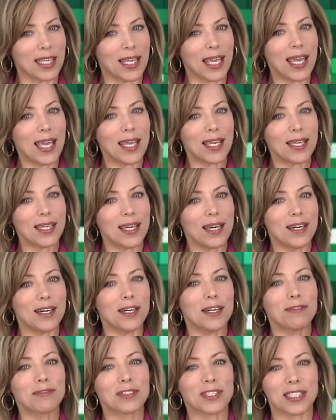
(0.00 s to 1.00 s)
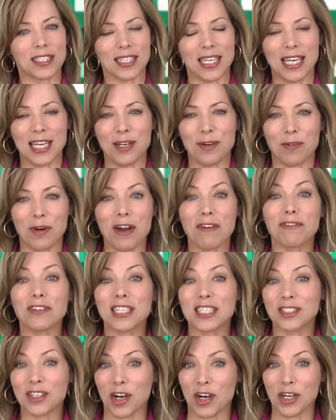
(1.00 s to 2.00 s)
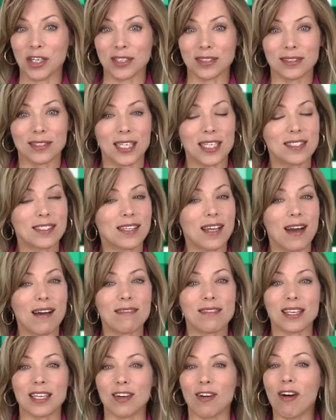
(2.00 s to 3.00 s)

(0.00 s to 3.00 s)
king of clay, Rafa Nadal. He's got the